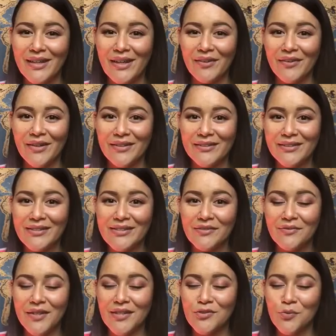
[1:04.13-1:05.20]
hearing a list
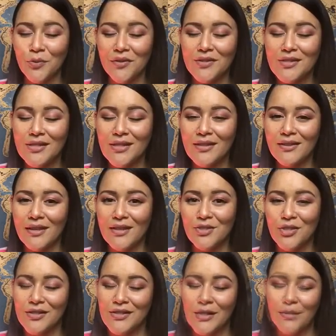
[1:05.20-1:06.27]
of things worth seeing, then
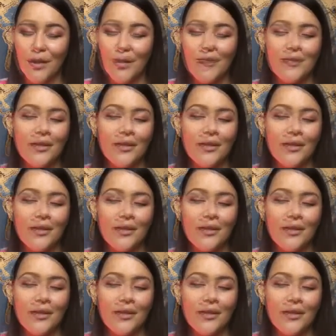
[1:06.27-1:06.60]
just keep on watching.